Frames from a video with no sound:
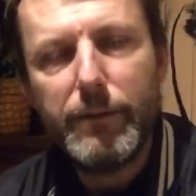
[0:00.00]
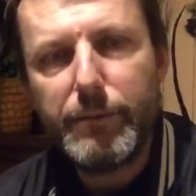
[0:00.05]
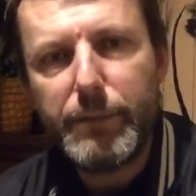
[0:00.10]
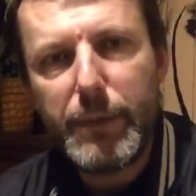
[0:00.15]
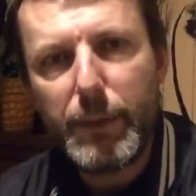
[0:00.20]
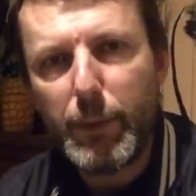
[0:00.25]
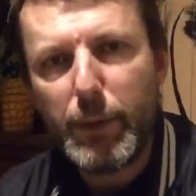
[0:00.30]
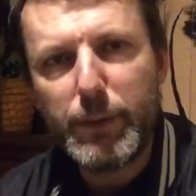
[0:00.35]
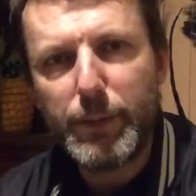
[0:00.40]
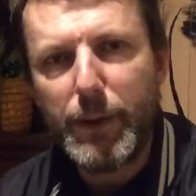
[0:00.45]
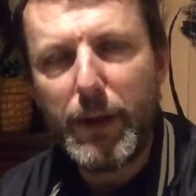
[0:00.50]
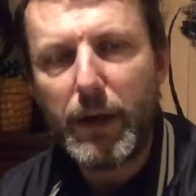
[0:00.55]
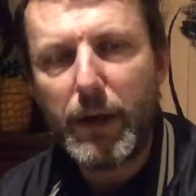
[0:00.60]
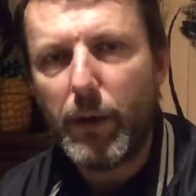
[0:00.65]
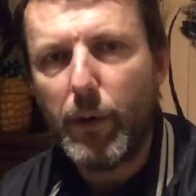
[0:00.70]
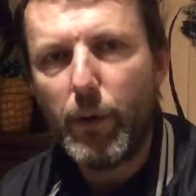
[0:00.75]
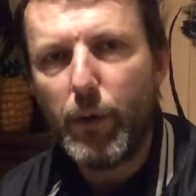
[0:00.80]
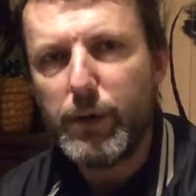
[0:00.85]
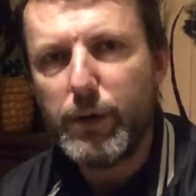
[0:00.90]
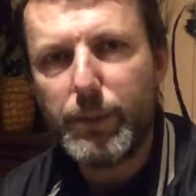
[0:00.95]
There must be a
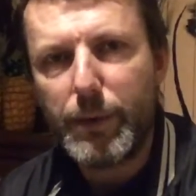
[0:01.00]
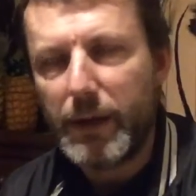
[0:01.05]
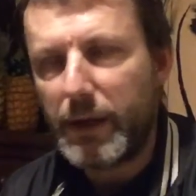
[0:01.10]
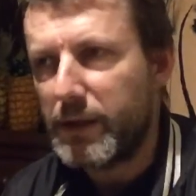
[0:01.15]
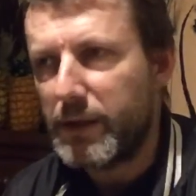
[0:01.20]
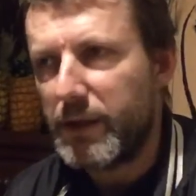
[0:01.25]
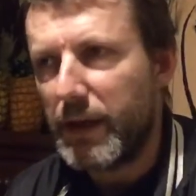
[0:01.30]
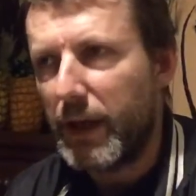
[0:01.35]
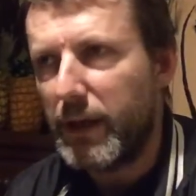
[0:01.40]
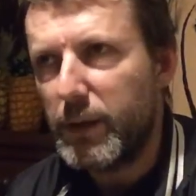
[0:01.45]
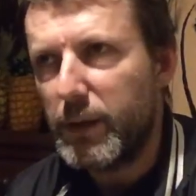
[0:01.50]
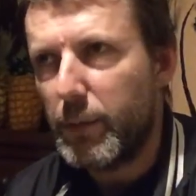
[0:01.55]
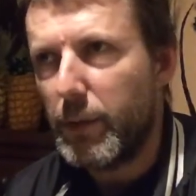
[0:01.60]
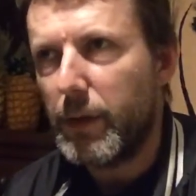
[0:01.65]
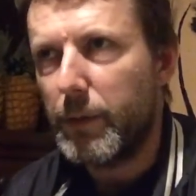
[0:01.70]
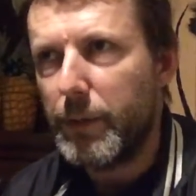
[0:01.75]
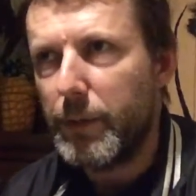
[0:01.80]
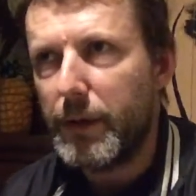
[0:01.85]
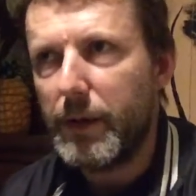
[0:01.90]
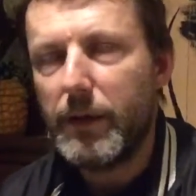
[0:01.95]
clause where you can say, do you want
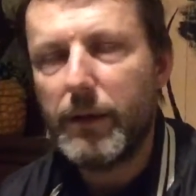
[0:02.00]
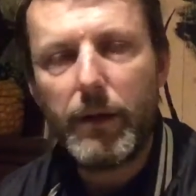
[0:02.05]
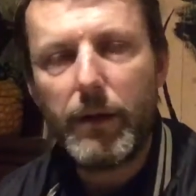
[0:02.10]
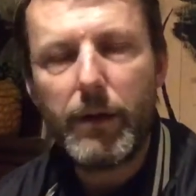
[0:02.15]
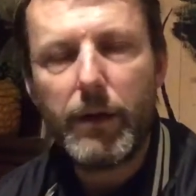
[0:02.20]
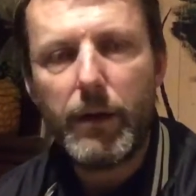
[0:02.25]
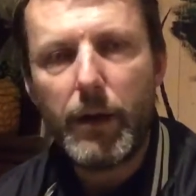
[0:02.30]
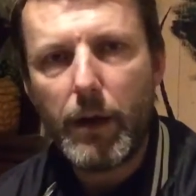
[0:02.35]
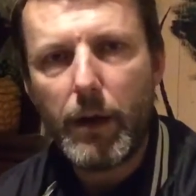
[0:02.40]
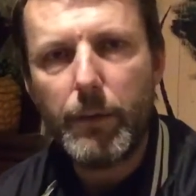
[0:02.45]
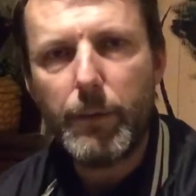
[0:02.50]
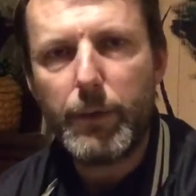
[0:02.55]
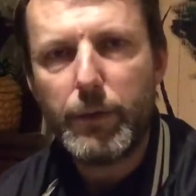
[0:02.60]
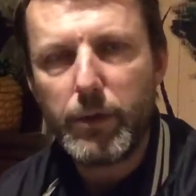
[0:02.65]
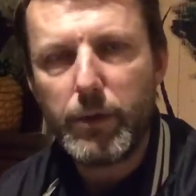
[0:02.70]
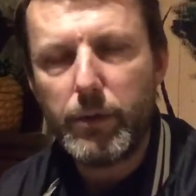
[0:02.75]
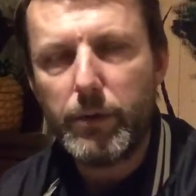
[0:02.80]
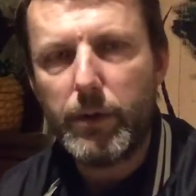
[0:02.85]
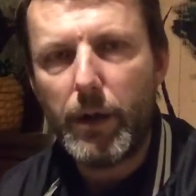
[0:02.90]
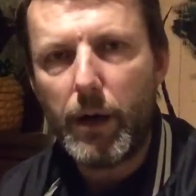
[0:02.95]
to be anonymous
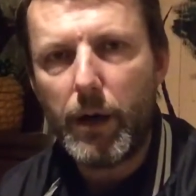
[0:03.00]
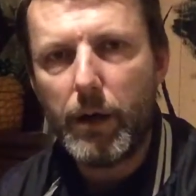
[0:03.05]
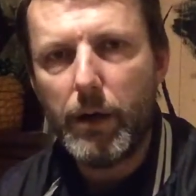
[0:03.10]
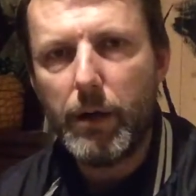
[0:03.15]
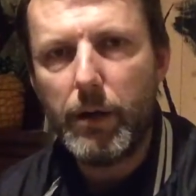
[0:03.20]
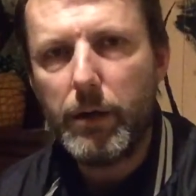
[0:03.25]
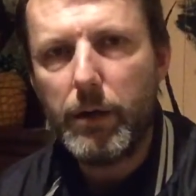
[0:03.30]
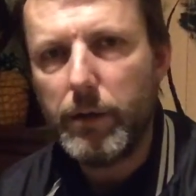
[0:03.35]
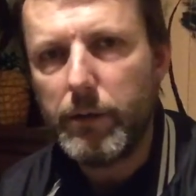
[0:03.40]
or not?